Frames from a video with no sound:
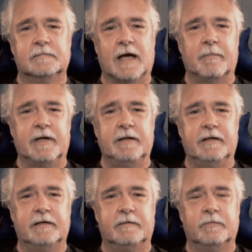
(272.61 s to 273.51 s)
How
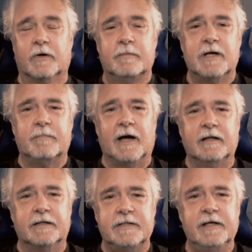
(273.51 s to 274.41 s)
many were committed by
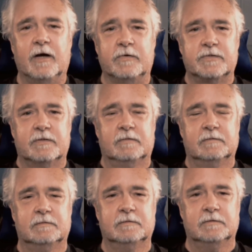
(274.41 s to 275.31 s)
Latinos?
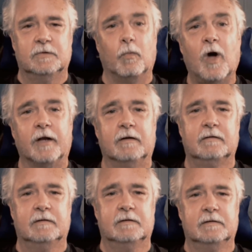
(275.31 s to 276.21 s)
One.
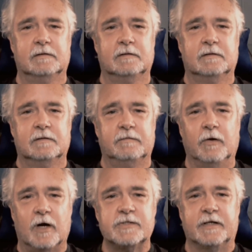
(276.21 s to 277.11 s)

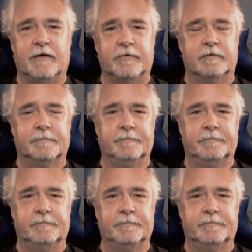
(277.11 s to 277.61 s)
The arson effort.